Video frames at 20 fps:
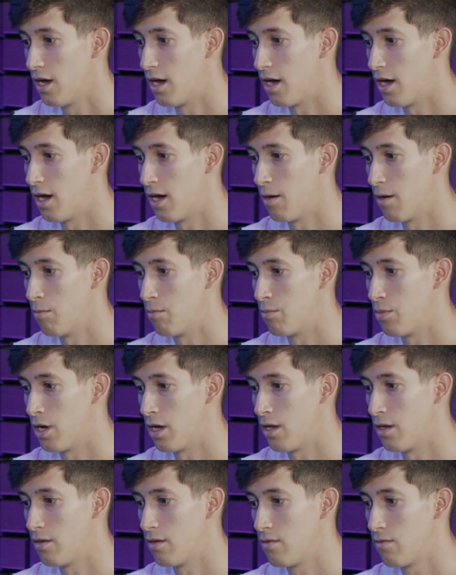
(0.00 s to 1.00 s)
Um,
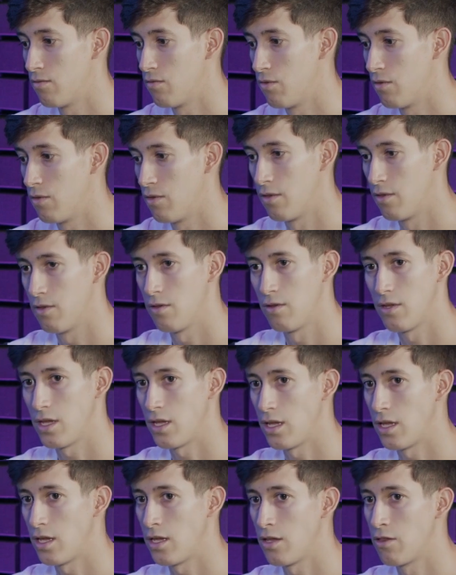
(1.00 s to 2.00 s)
but
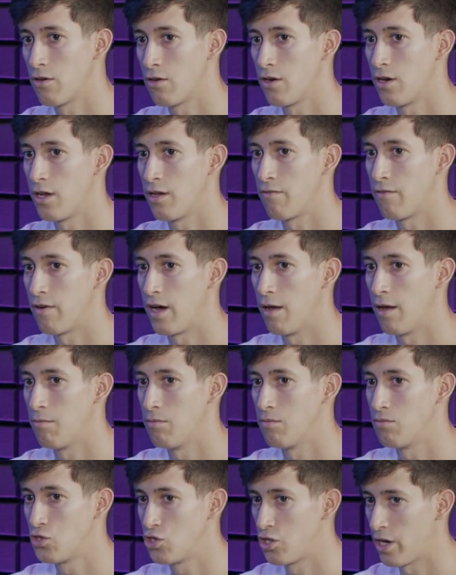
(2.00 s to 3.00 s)
either if
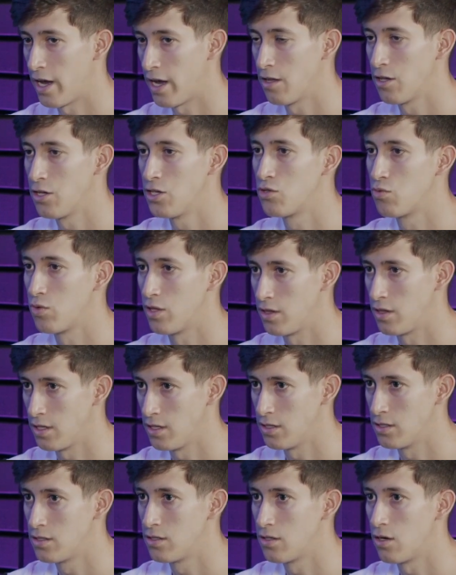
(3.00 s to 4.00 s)
I'm challenged with
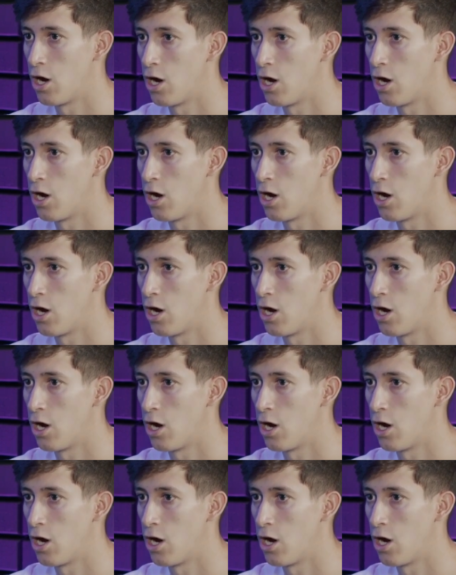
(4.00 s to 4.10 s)
these